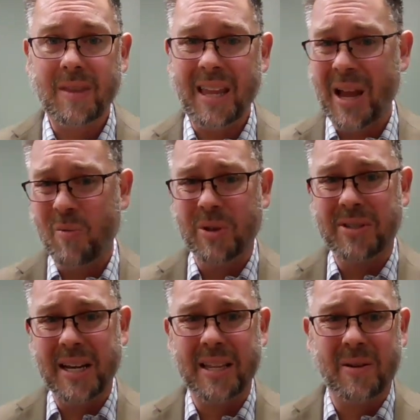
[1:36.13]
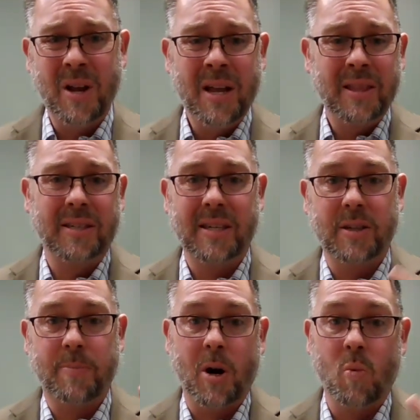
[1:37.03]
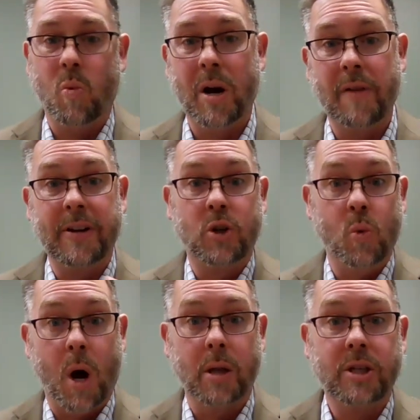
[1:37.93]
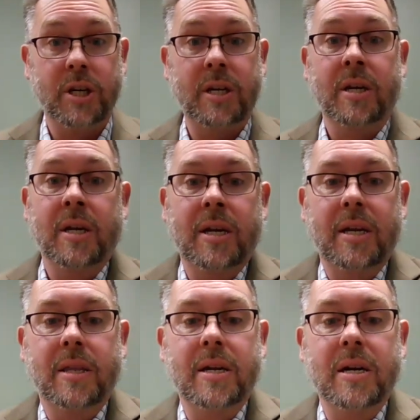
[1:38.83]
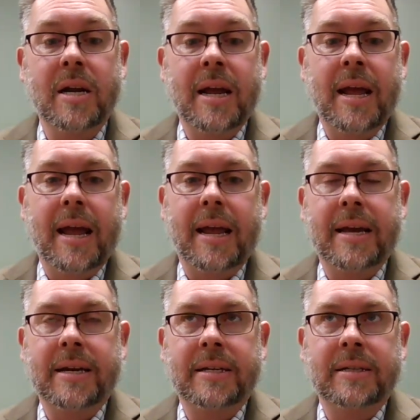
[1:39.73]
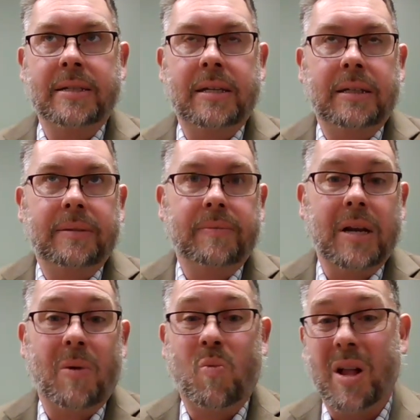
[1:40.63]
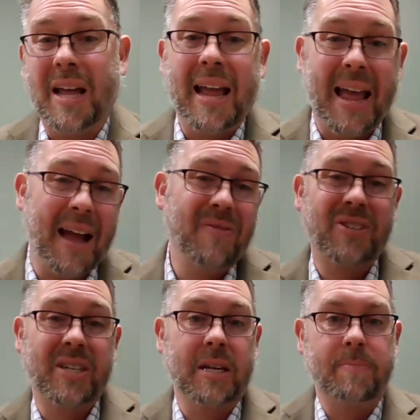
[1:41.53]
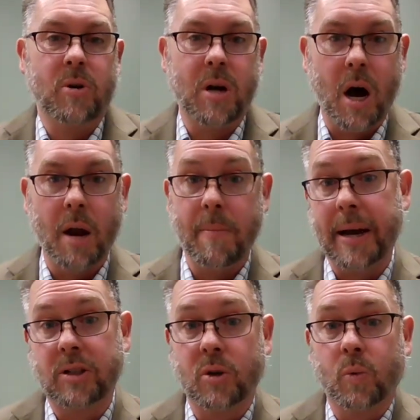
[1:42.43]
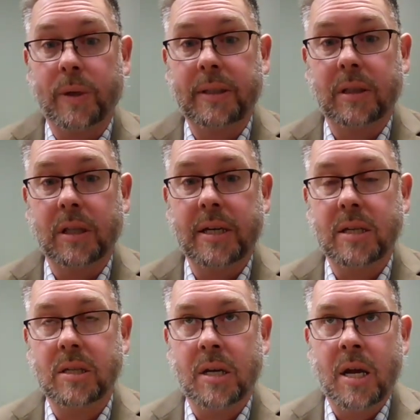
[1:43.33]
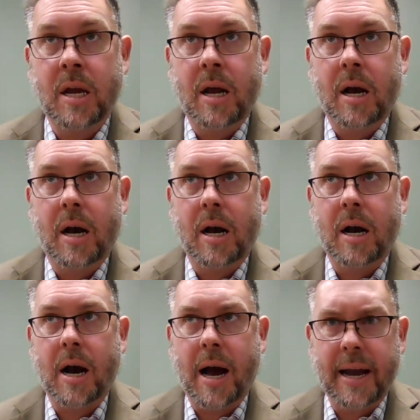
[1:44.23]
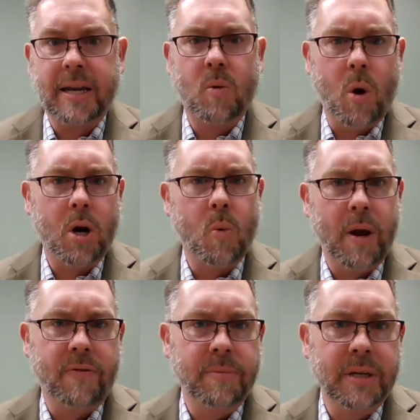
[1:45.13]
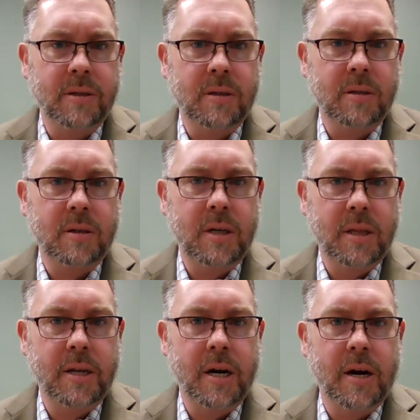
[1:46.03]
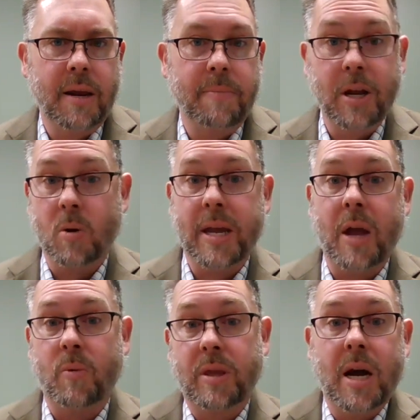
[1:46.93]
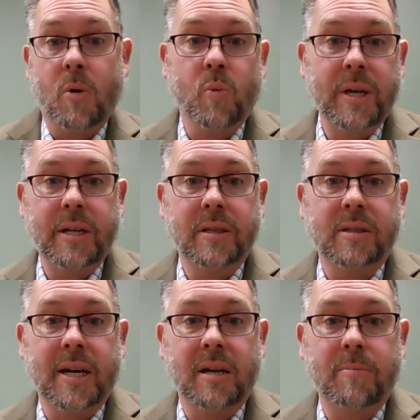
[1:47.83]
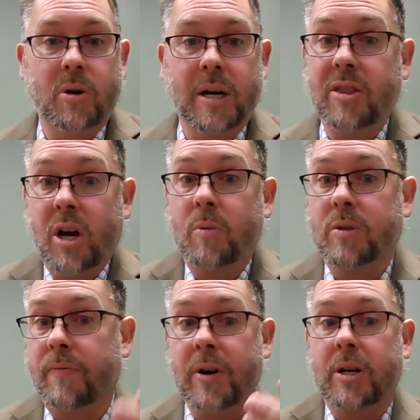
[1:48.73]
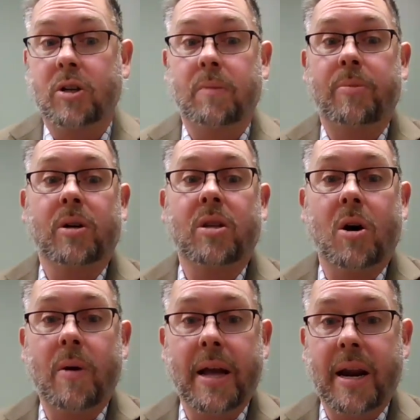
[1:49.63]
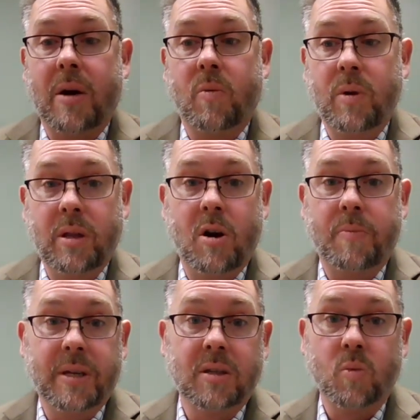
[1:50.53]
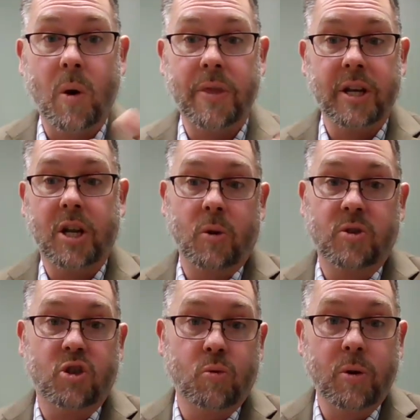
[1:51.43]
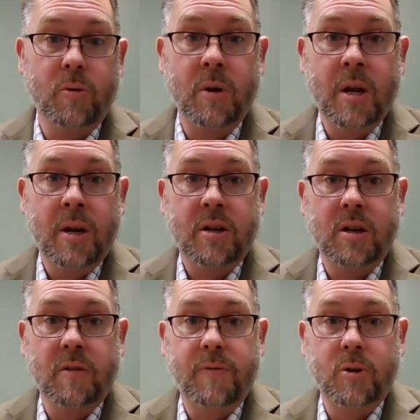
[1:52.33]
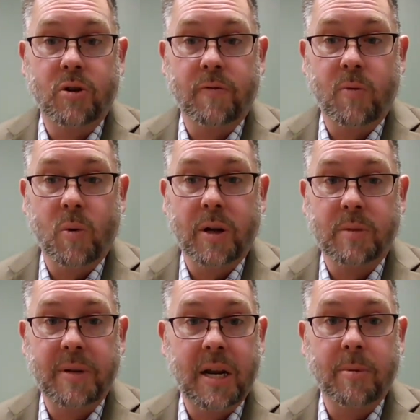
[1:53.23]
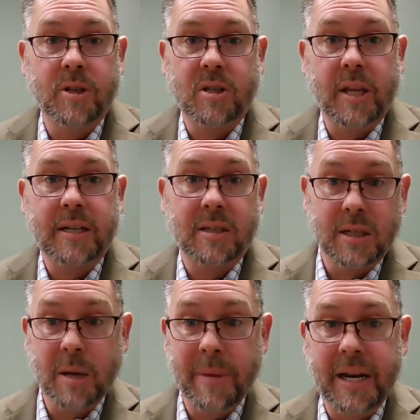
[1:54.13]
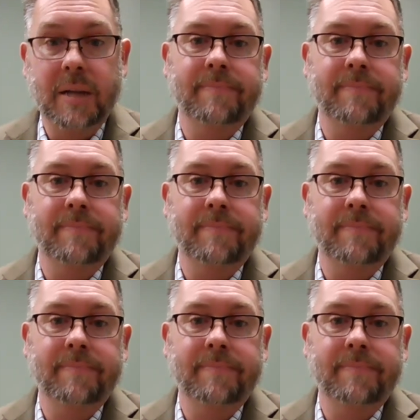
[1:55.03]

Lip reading: I will say that this is part one of a duology in there. And while I have the second book on my to-read list, I can walk away from this in there and be okay with not reading the second book. I thought it was a very good book, though, and I really hope this is one that goes through to the future for us being able to select as a committee.